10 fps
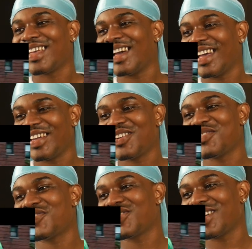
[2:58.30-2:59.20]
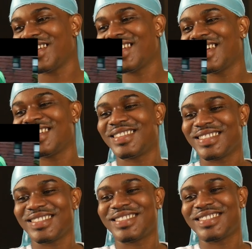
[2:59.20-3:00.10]
I ain't gonna fry, I like
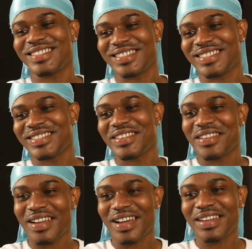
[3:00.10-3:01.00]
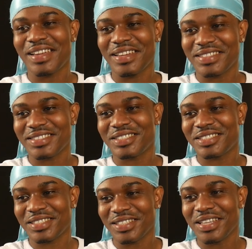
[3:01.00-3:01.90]
this shit. I like this
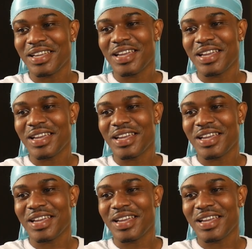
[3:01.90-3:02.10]
shit.